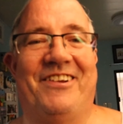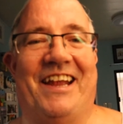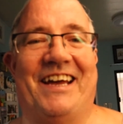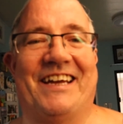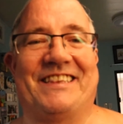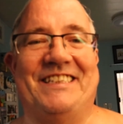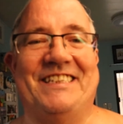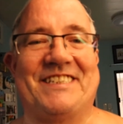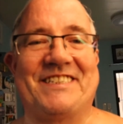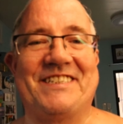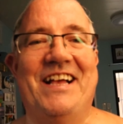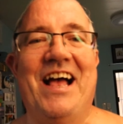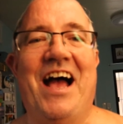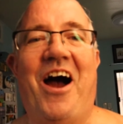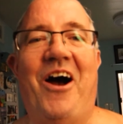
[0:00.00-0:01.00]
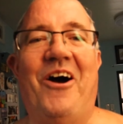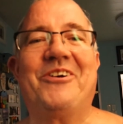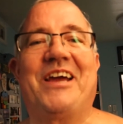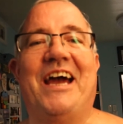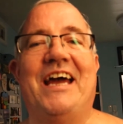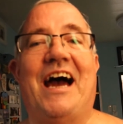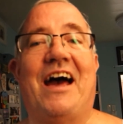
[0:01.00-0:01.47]
like this.
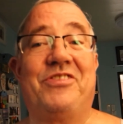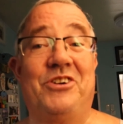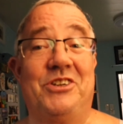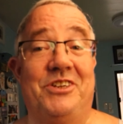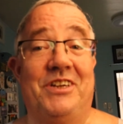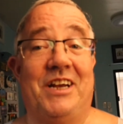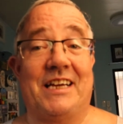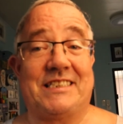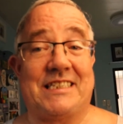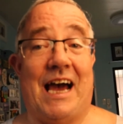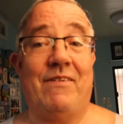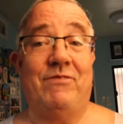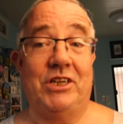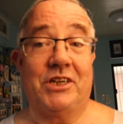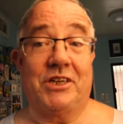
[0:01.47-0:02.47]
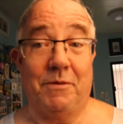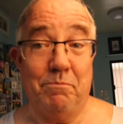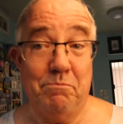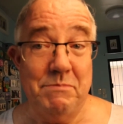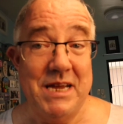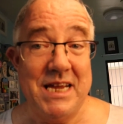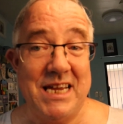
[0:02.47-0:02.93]
Okay, I thought you'd like to have a look at
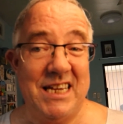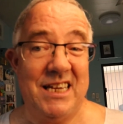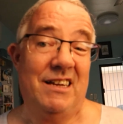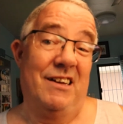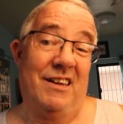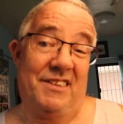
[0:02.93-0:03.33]
me,